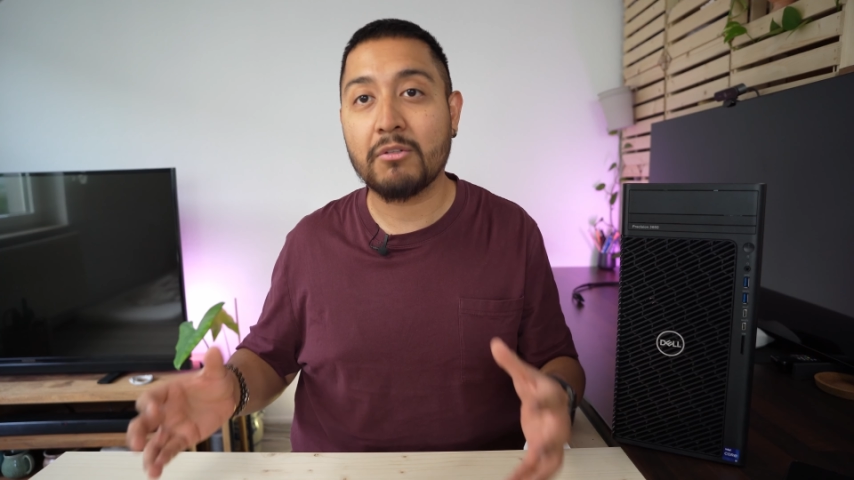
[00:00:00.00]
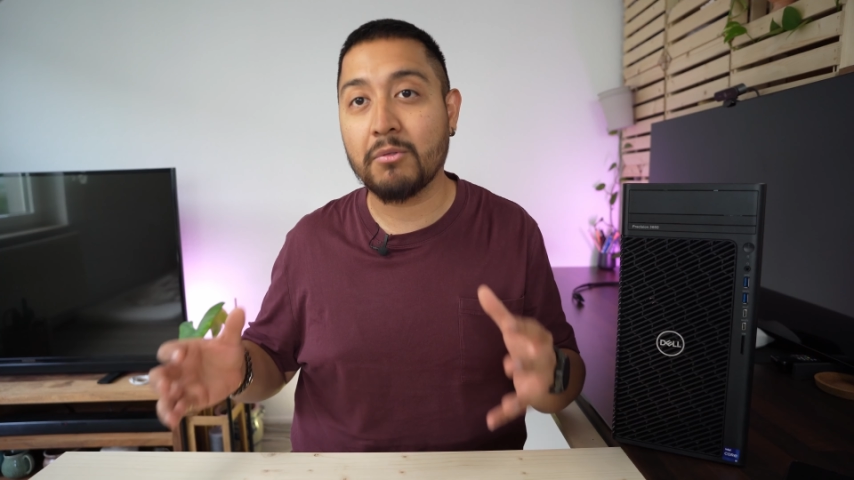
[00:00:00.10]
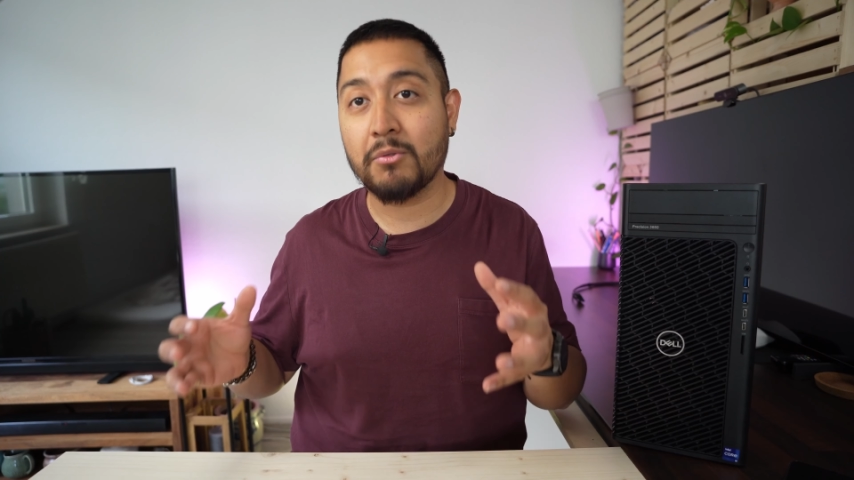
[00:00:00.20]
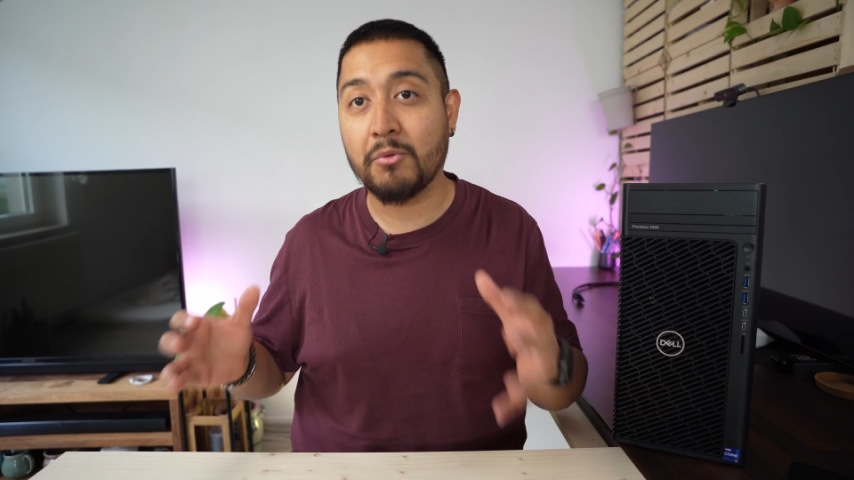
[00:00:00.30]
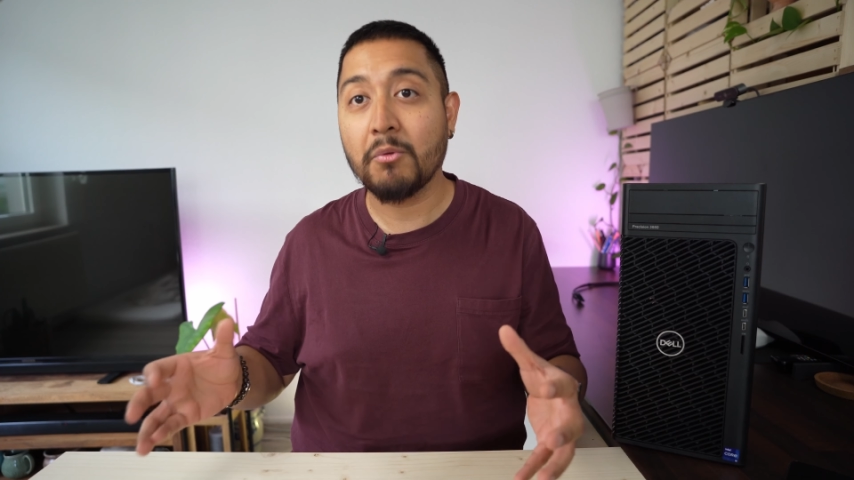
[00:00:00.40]

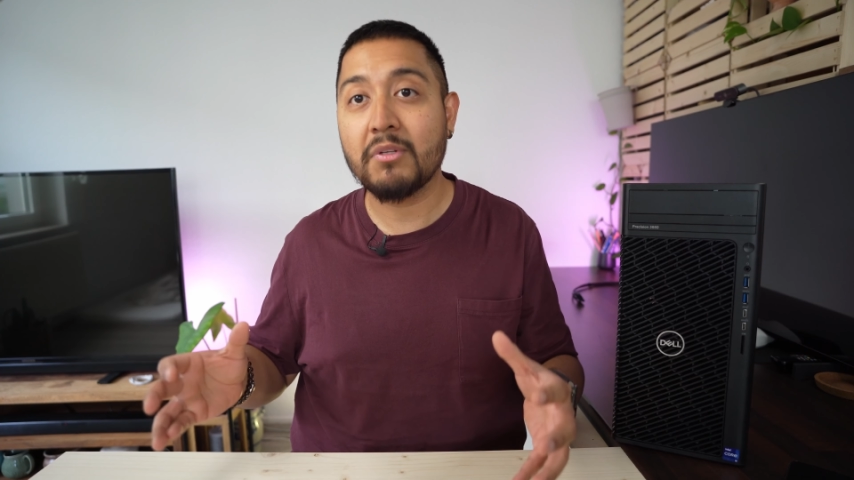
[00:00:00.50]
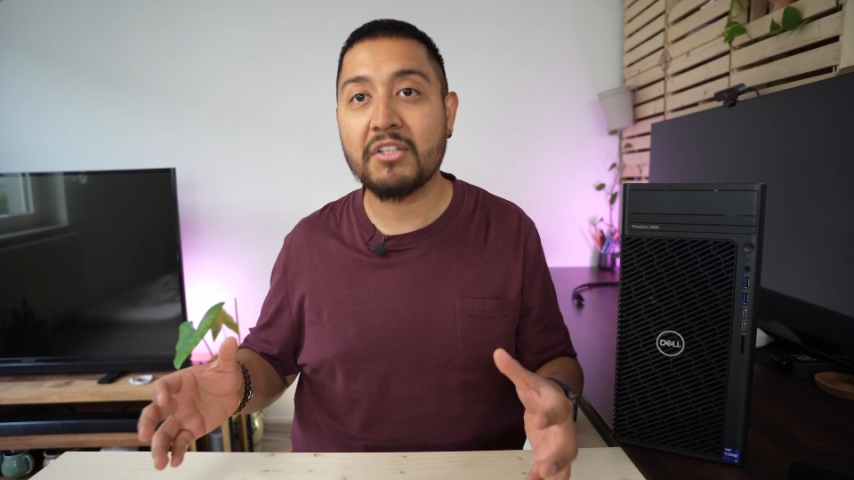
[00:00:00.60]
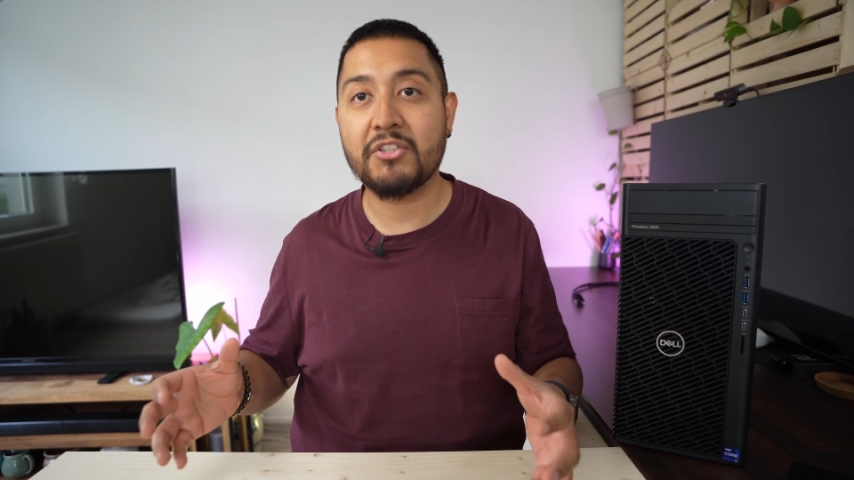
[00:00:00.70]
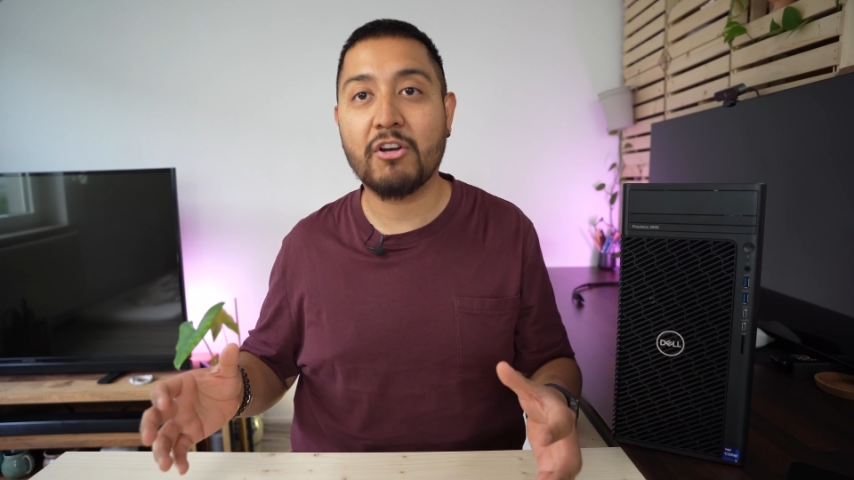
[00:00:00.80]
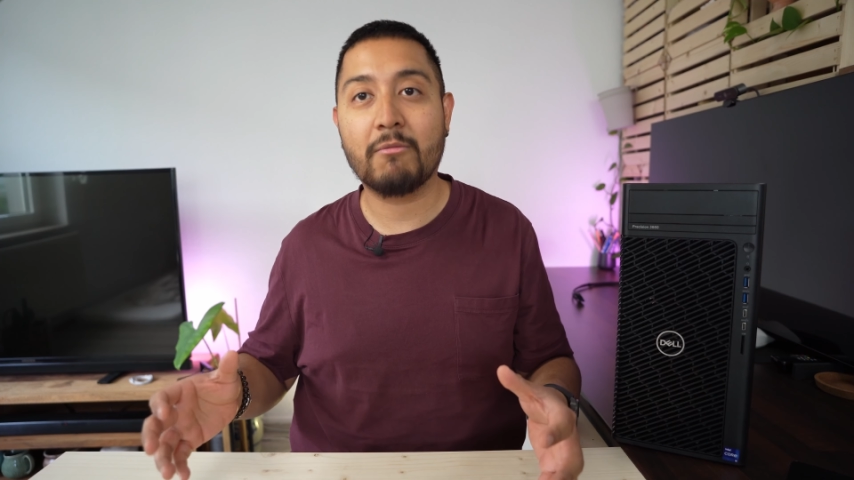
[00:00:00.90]
to do their
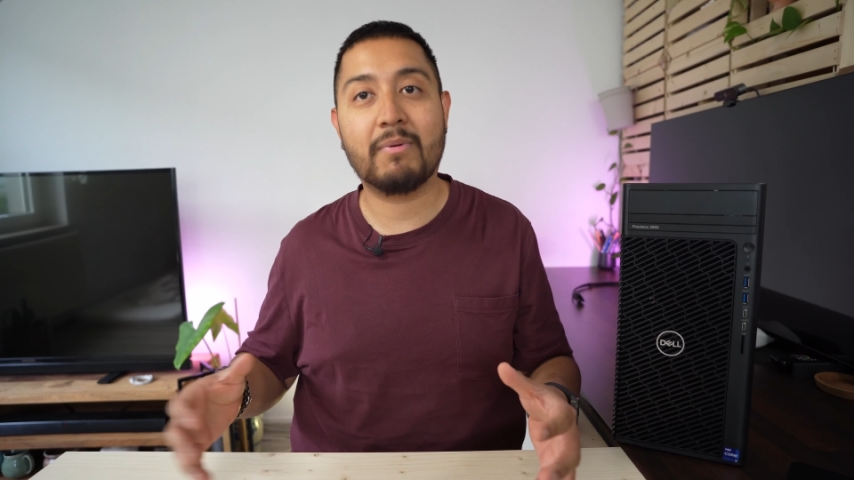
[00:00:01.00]
job.